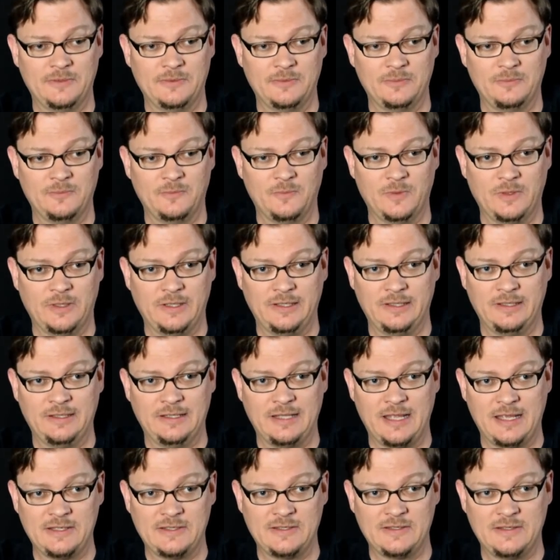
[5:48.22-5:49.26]
Really,
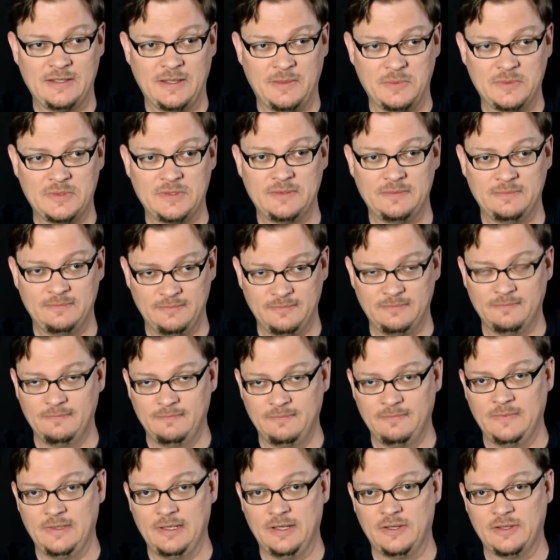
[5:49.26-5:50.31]
that was
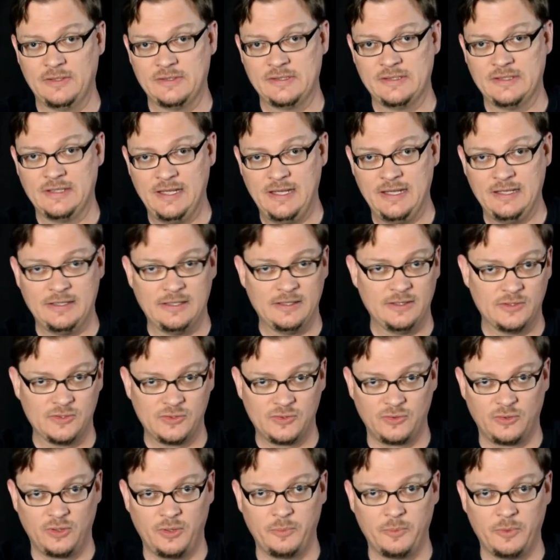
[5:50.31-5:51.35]
his intent, and the
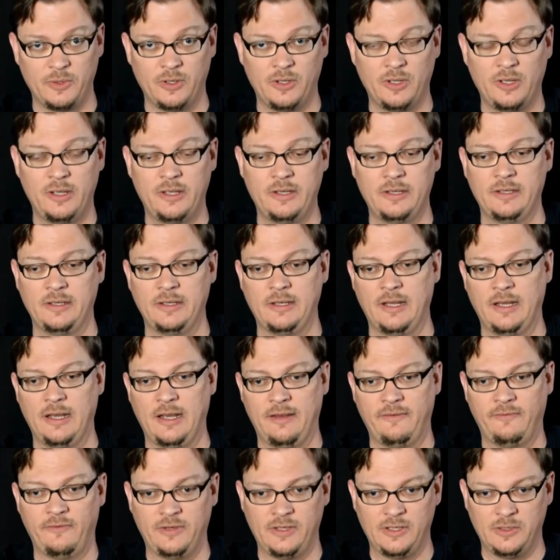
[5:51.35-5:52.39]
story went on, and
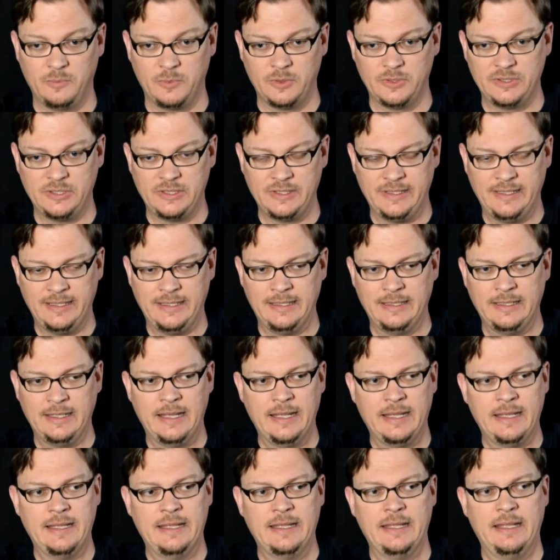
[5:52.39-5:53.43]
Aphra did what she did,
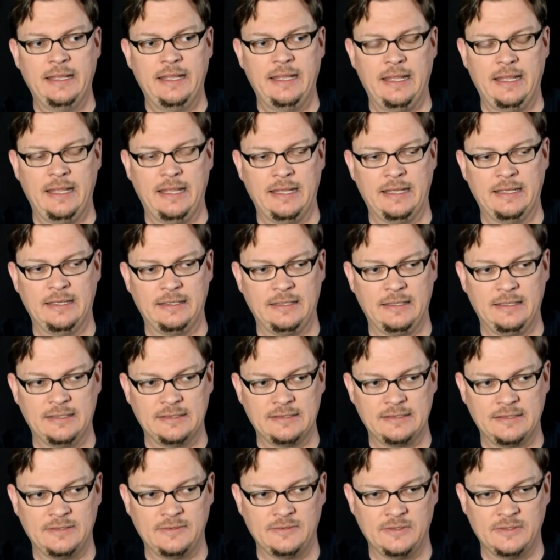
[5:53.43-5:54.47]
and
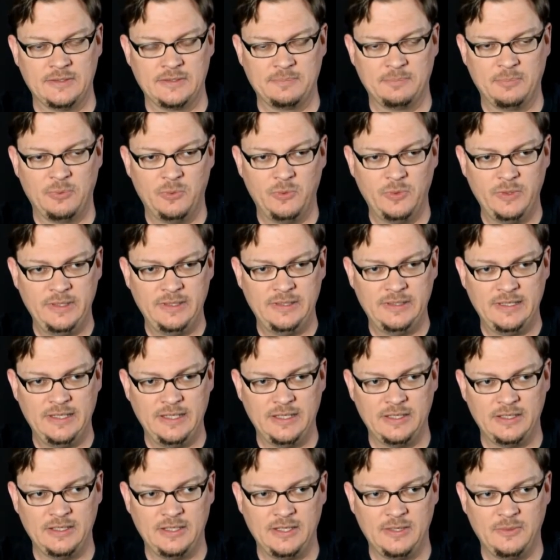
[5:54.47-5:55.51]
gets to this point,
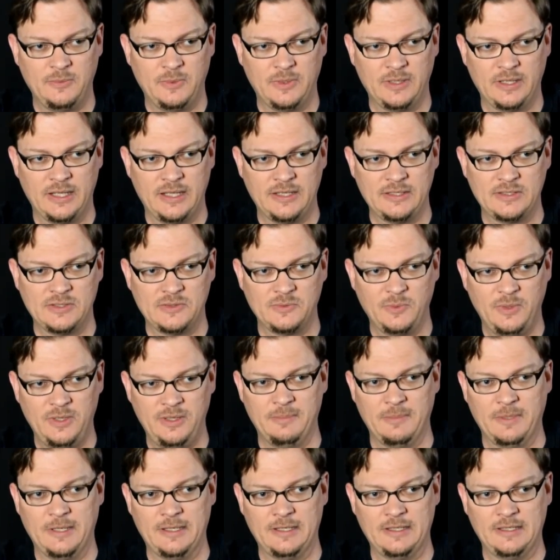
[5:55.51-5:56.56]
and he realizes, wait a
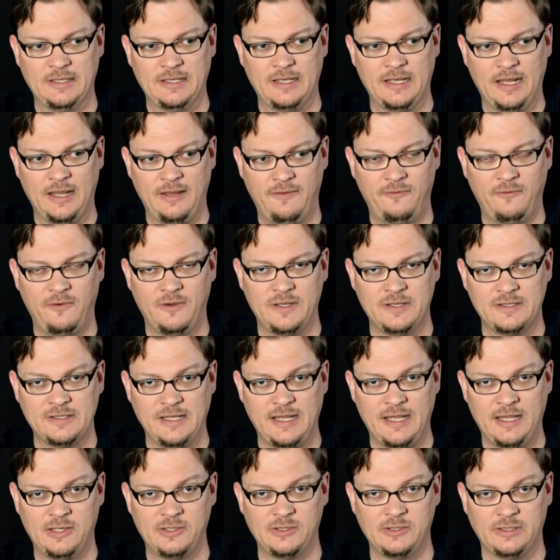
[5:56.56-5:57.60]
minute, Aphra has
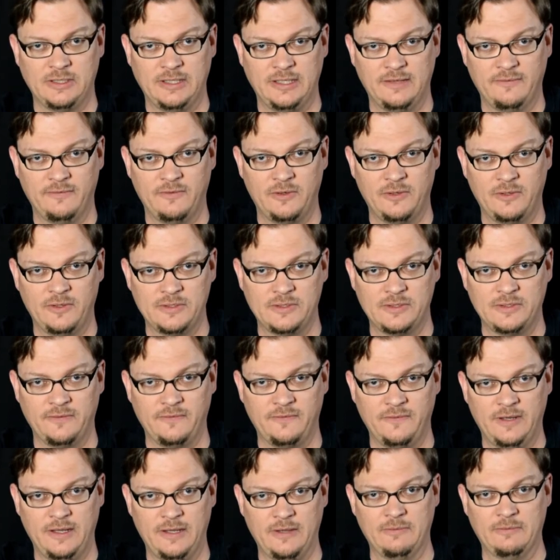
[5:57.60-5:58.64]
actually given
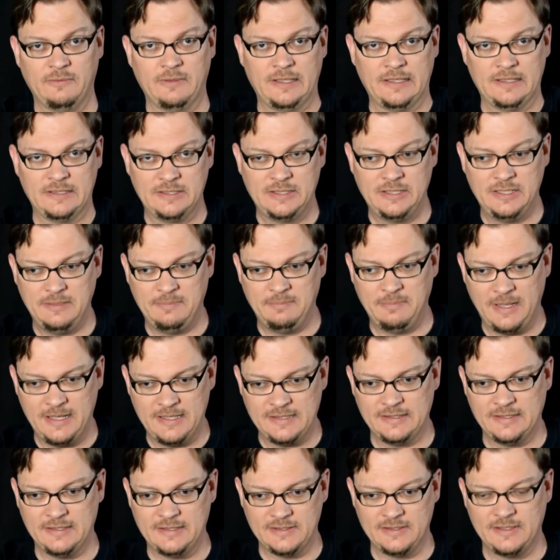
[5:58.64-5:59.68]
herself an out. Like, she
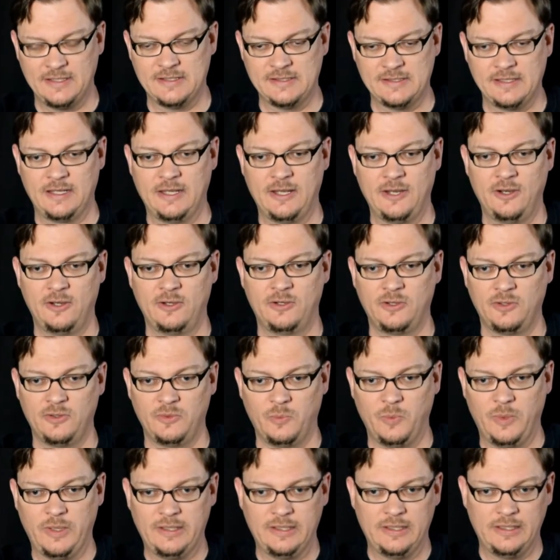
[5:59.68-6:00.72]
basically is the character,
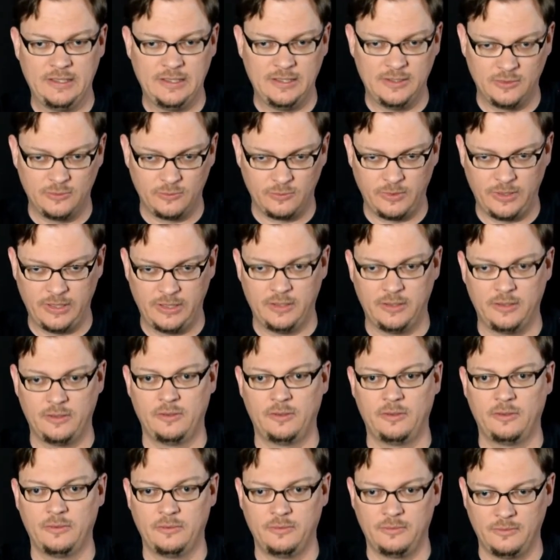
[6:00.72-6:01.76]
the way that he created
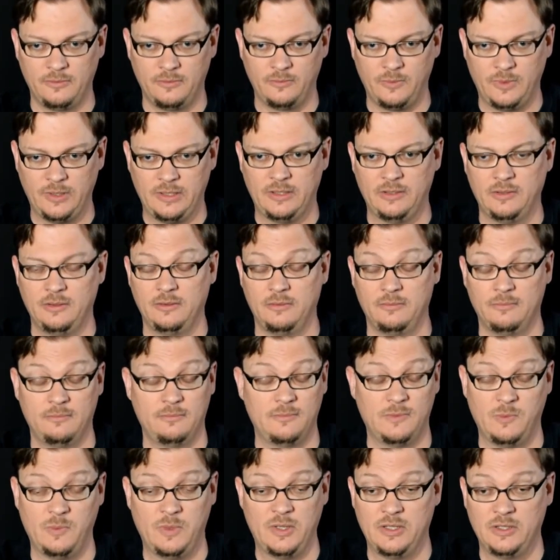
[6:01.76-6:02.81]
her, the way
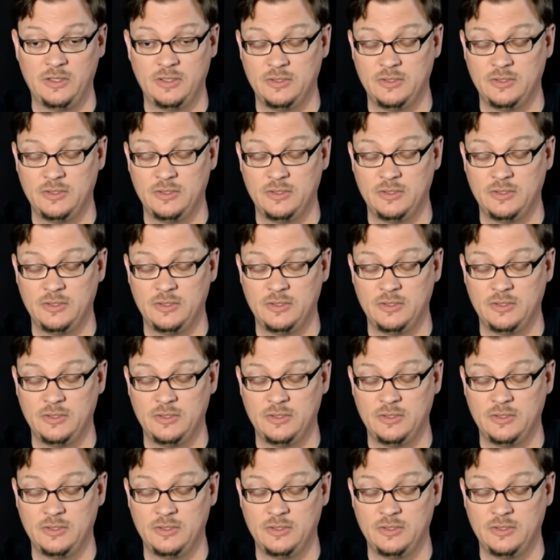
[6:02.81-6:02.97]
that